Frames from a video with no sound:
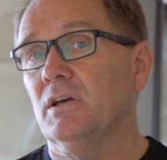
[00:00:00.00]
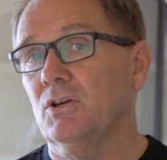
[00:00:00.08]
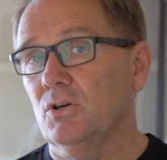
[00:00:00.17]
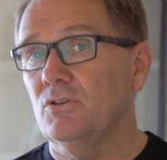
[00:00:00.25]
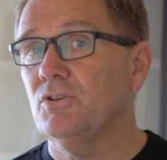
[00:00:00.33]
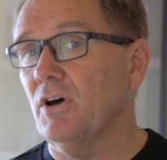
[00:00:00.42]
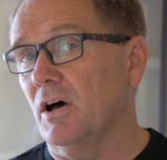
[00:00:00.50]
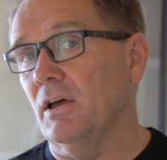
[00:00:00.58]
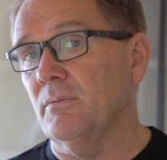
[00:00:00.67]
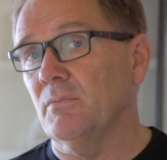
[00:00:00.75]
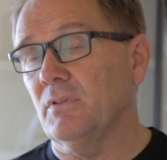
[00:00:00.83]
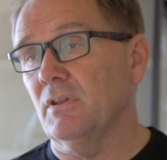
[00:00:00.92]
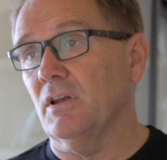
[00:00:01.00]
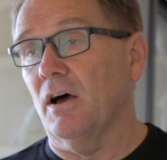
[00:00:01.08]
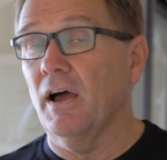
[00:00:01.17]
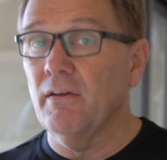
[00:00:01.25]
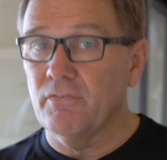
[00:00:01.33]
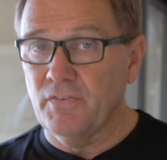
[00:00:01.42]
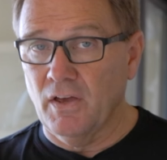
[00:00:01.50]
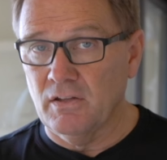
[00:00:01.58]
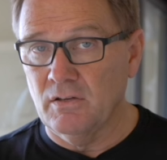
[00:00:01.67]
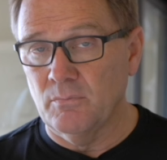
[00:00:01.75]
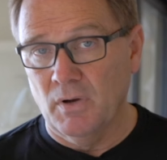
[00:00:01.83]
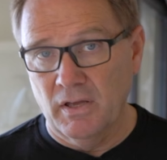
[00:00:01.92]
a good time that I have
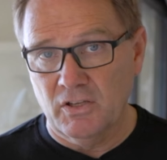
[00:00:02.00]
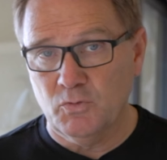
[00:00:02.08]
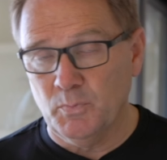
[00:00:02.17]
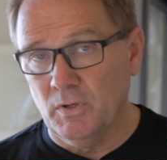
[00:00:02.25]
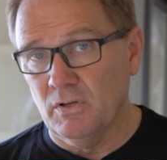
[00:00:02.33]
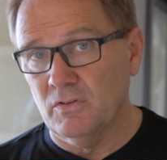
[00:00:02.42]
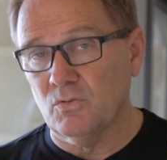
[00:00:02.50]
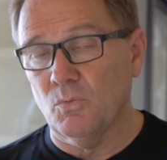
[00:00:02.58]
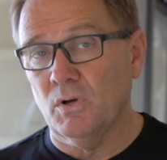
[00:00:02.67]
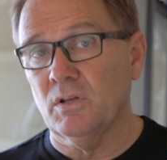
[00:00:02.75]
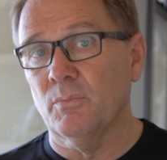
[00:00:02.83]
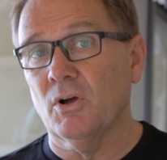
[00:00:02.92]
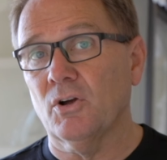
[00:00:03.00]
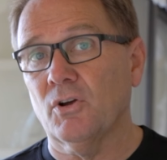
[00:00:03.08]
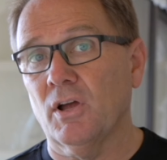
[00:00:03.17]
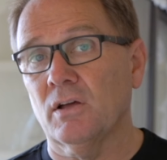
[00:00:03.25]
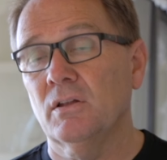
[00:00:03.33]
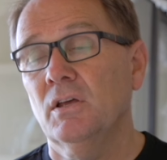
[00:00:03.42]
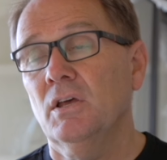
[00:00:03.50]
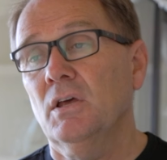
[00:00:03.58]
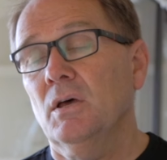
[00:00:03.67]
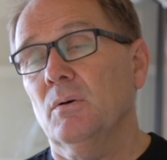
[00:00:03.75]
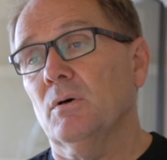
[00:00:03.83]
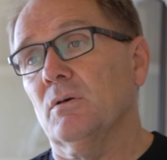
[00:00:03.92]
found in my experience when to break ground.
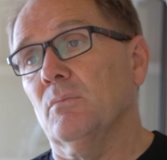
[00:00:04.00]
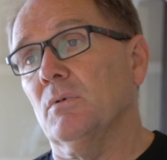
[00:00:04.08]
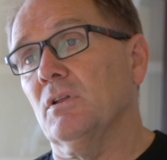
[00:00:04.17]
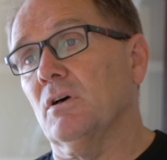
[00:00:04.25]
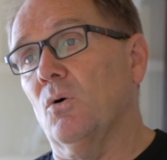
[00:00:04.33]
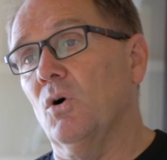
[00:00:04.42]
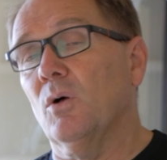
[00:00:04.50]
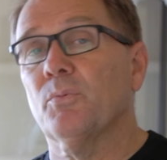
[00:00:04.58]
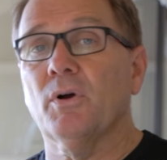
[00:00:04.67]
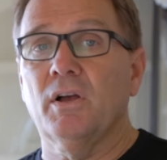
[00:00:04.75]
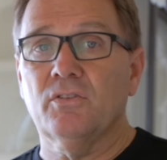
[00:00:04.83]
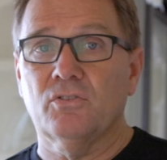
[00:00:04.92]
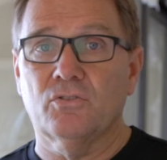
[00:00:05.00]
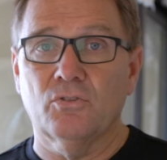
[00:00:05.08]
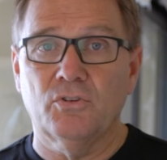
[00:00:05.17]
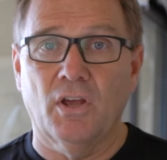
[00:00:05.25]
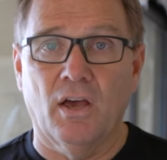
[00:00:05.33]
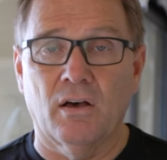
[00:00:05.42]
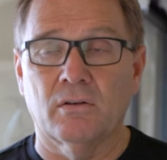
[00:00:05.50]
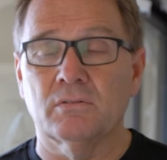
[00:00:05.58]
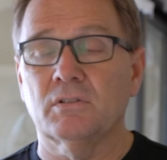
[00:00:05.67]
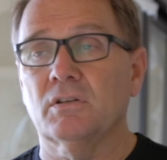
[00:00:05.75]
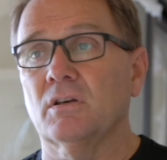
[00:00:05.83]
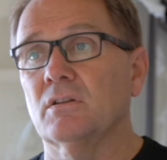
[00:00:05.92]
Uh, oil prices are
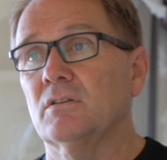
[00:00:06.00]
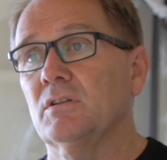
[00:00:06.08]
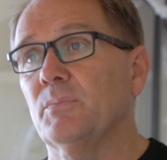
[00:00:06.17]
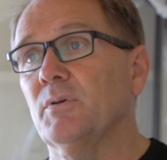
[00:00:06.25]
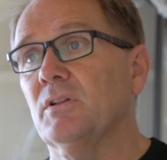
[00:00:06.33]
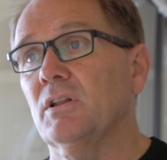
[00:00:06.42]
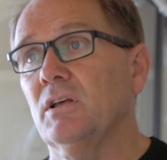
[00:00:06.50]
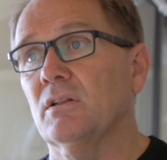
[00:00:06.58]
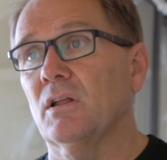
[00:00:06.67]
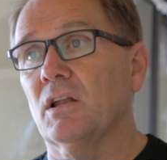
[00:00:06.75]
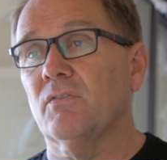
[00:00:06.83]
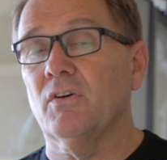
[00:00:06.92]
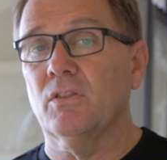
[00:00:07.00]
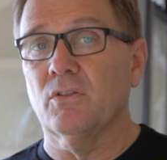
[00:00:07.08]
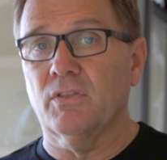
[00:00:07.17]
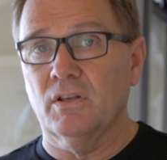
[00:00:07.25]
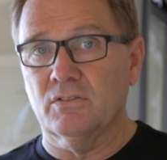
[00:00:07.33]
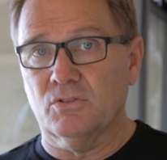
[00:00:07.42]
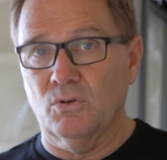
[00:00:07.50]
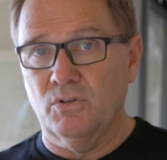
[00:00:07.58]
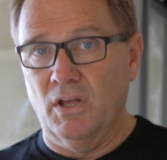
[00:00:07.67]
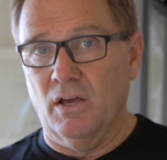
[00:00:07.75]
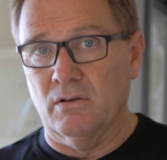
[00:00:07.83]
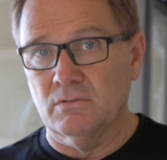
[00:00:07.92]
down. Uh, typically, a lot of other things go
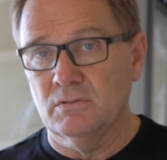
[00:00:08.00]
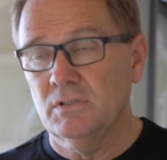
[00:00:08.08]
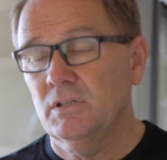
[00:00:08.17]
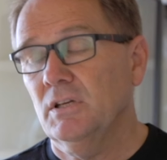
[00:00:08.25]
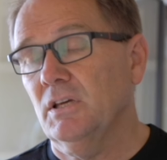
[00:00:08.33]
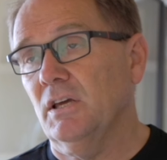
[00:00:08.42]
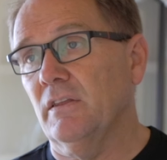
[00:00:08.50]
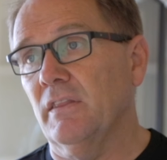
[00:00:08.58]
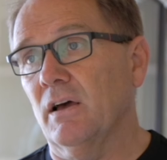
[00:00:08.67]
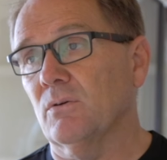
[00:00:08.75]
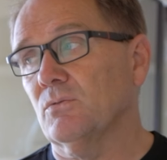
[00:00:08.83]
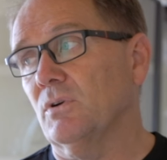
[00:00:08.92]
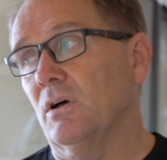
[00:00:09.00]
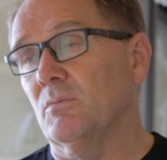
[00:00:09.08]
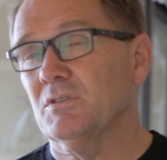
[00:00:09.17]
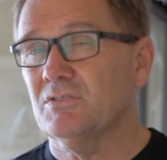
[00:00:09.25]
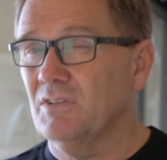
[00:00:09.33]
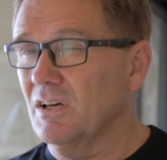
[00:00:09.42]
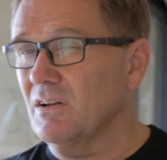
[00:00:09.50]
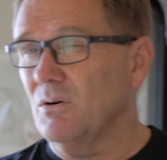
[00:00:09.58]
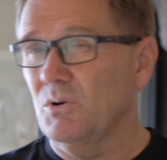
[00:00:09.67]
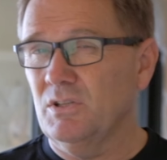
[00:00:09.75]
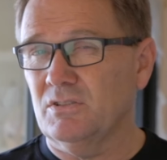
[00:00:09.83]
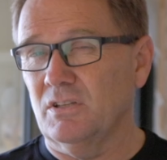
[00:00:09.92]
down in that realm. It's not
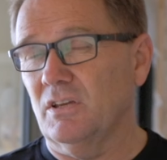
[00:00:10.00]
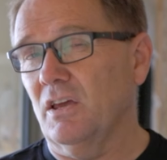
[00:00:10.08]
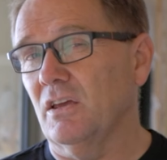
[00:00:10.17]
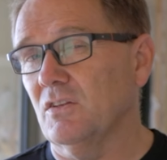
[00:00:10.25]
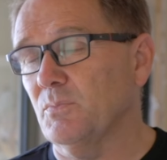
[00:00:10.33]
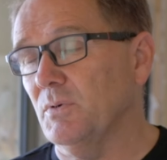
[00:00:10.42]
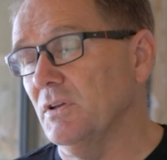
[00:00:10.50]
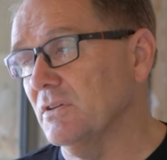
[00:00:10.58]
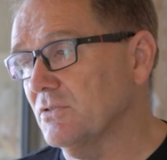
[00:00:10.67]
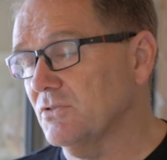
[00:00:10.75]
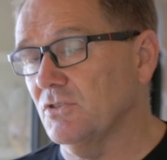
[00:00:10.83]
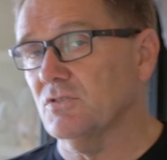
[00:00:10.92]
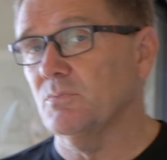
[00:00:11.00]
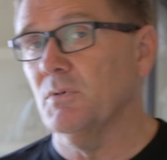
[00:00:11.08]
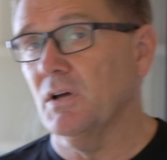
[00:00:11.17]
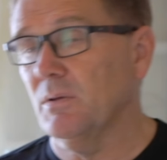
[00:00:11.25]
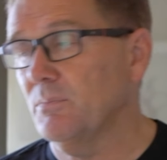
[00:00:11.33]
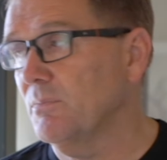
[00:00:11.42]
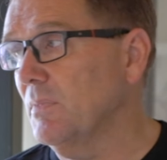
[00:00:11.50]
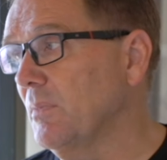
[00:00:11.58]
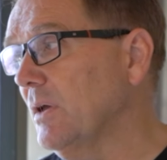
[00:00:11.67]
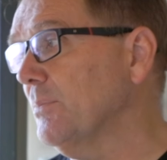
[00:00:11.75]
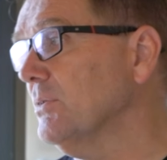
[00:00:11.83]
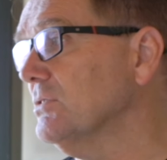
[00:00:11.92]
always the case, but it's just my,
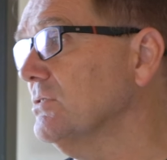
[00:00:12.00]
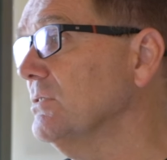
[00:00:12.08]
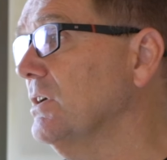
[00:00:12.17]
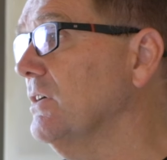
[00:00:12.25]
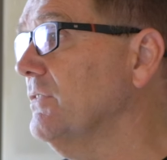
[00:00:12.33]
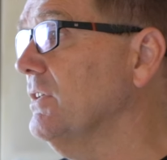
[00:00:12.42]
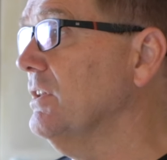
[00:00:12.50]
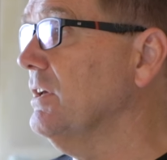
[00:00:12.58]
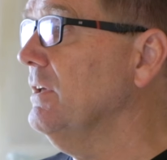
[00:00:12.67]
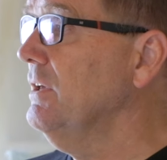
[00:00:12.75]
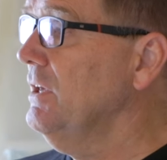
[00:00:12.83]
my personal gut feeling.